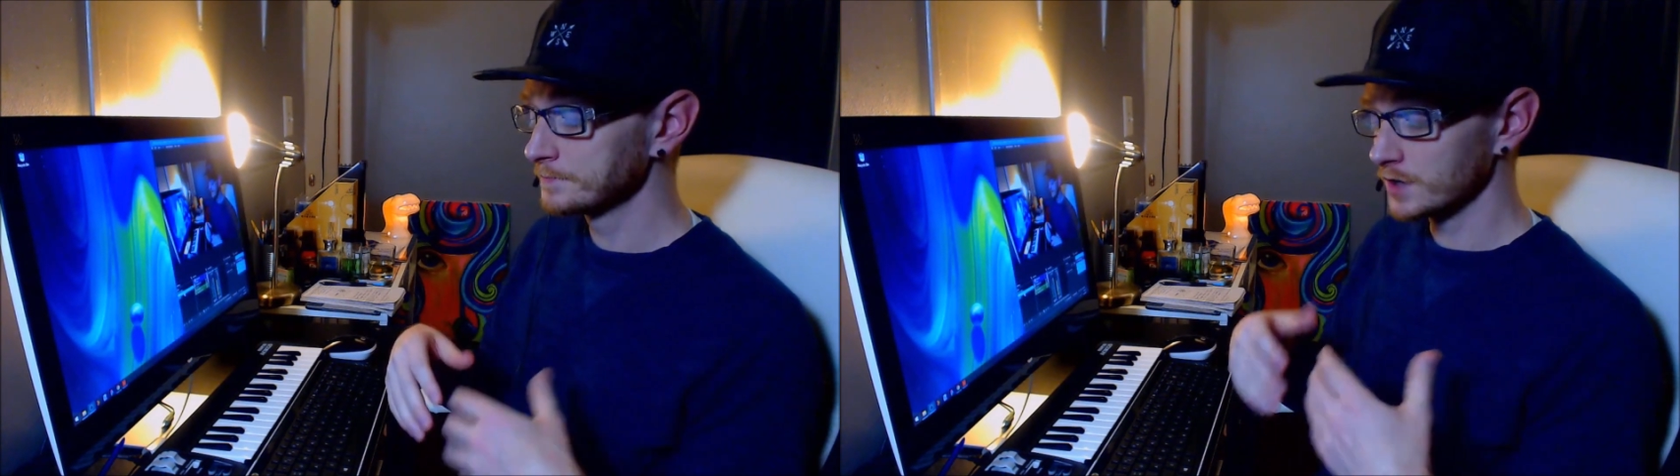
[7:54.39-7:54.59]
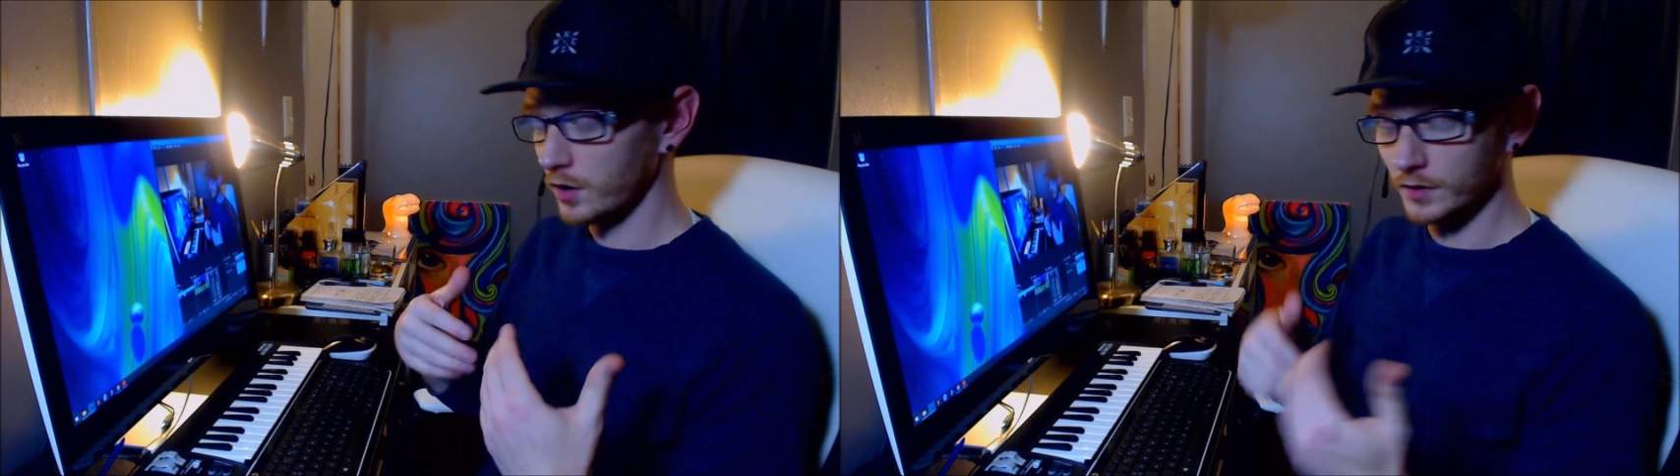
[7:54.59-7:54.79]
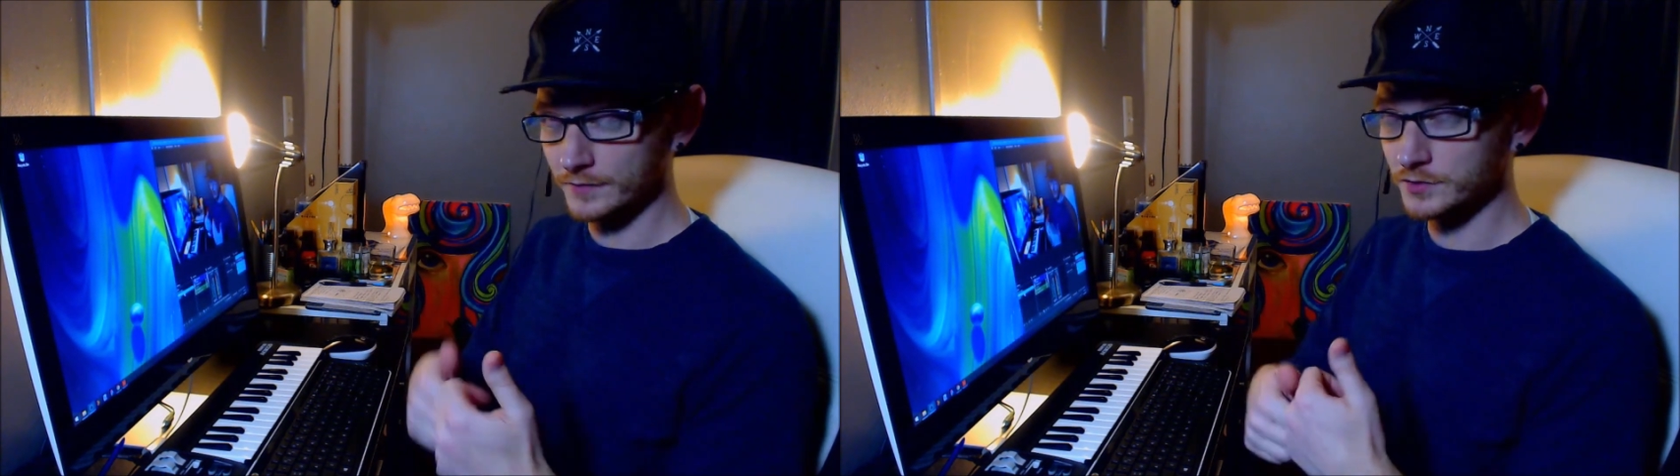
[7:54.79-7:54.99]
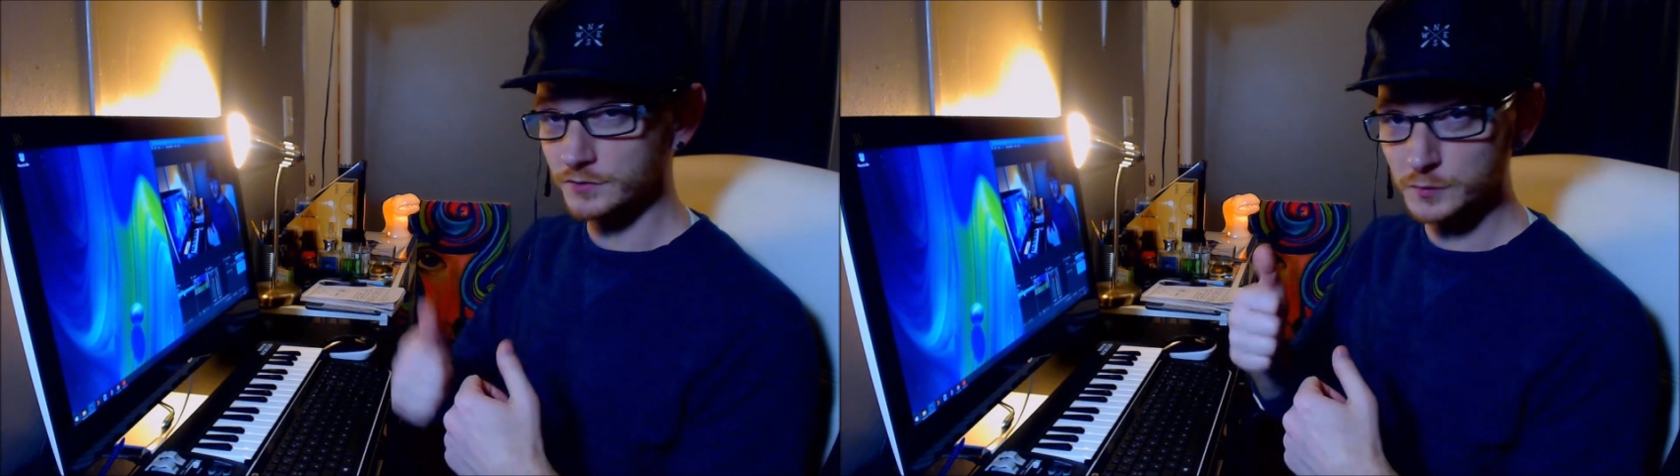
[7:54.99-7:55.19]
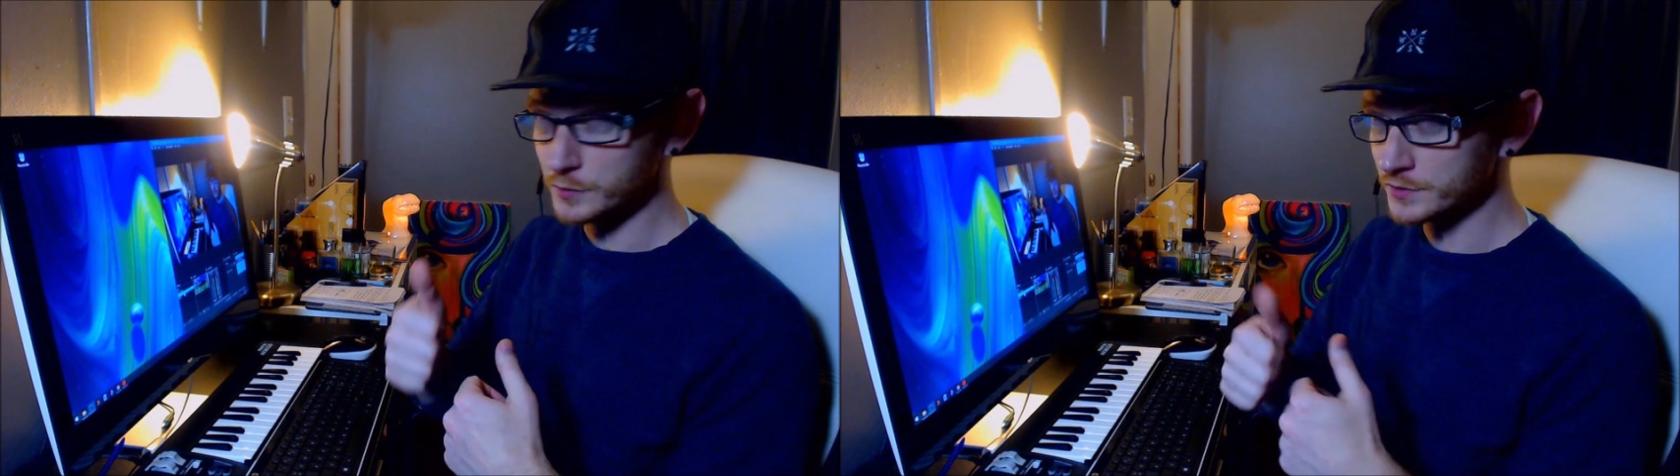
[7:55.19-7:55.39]
All I have to do
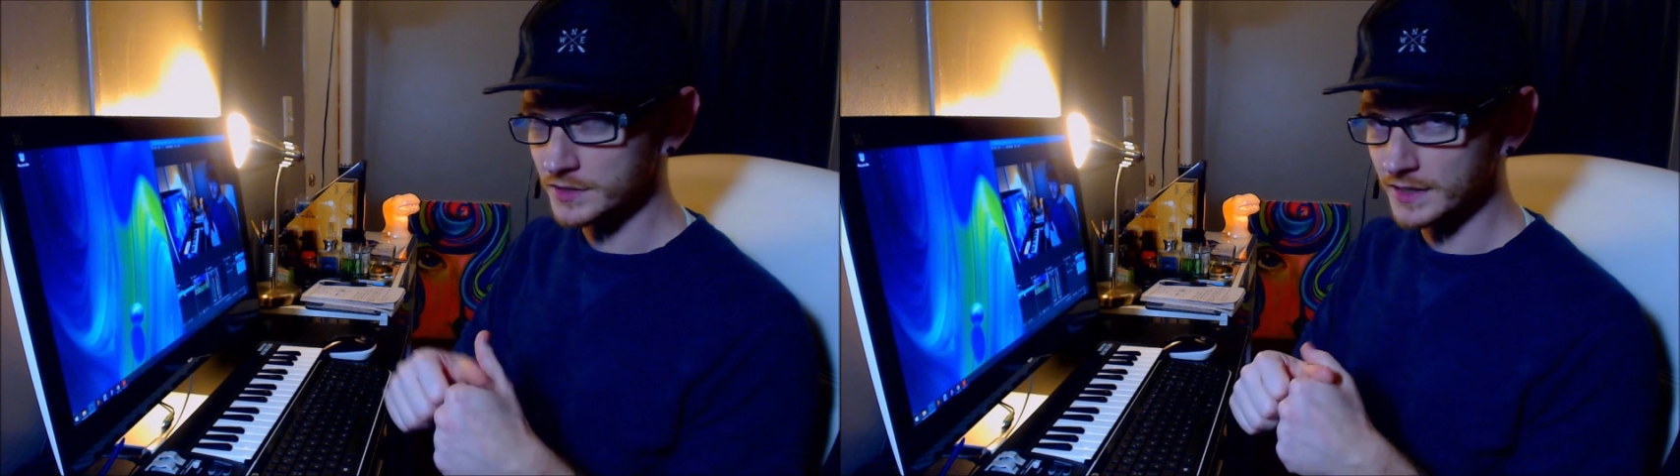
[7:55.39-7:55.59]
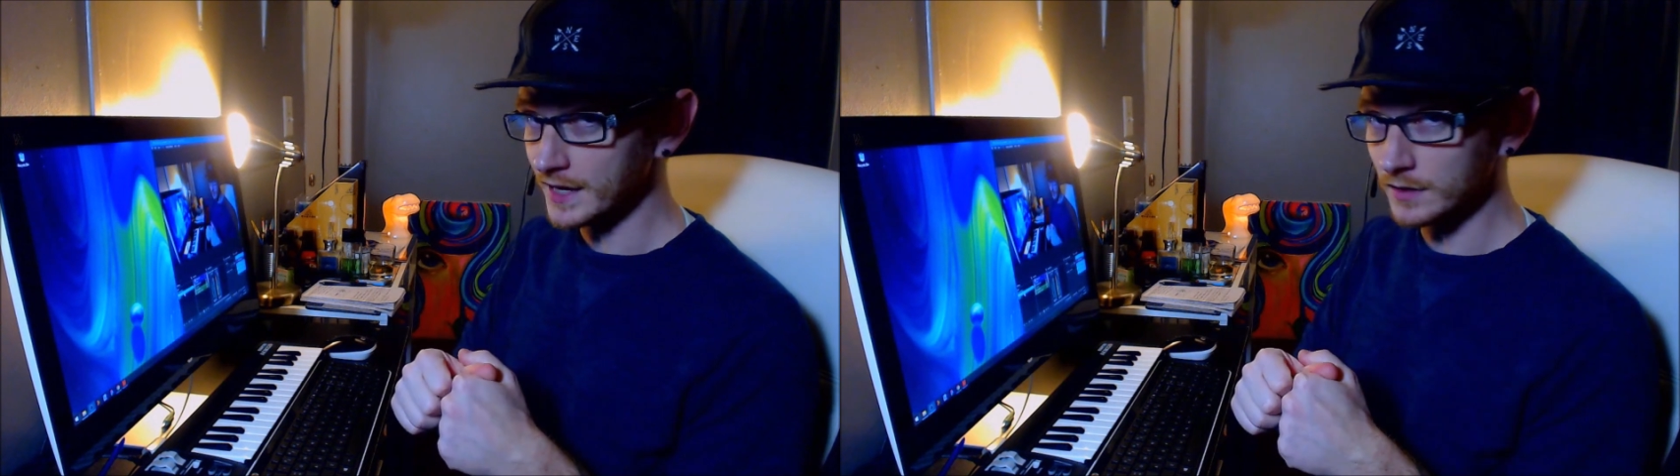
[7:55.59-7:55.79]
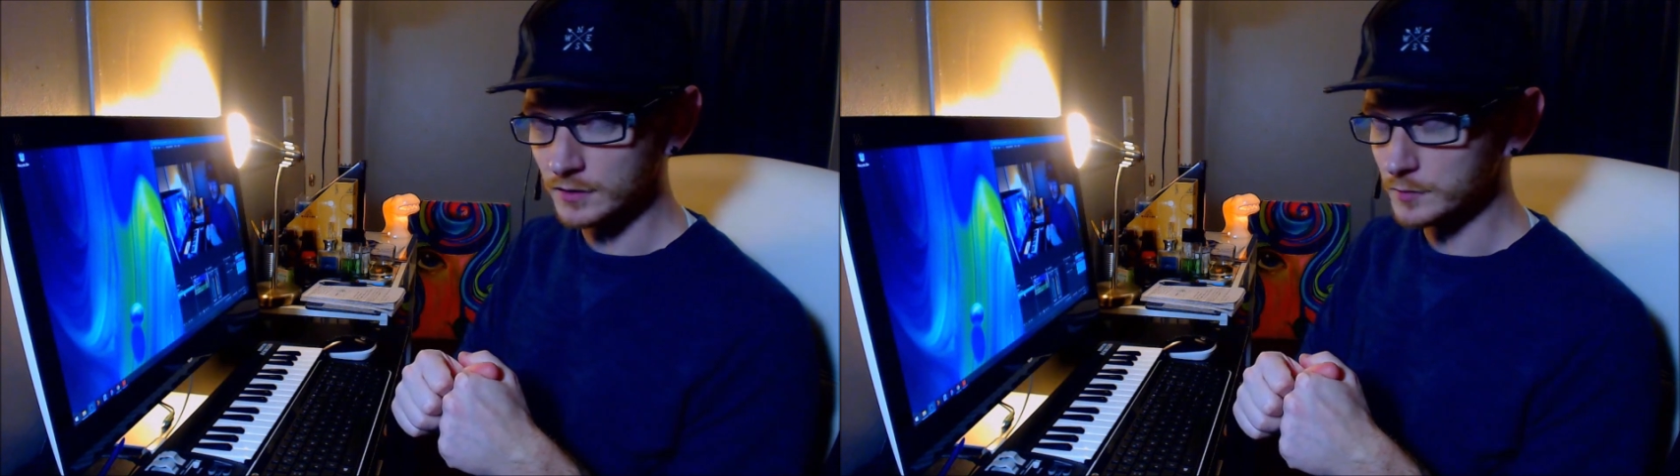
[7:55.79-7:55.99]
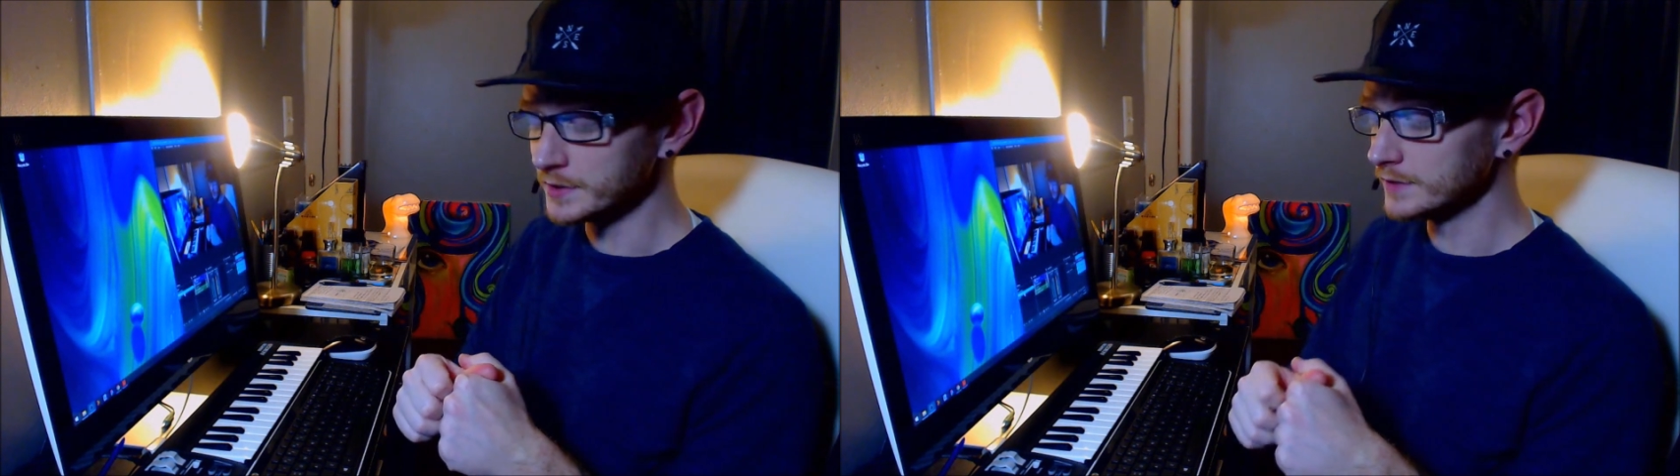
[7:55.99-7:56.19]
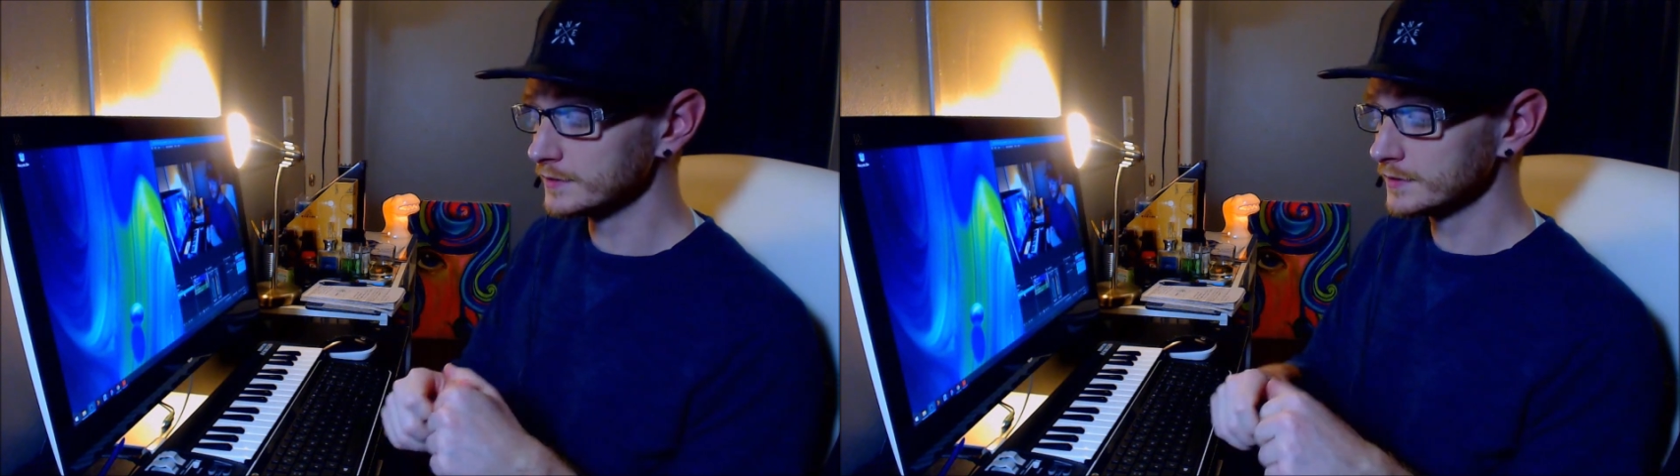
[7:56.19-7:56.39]
is boost the gain a little bit.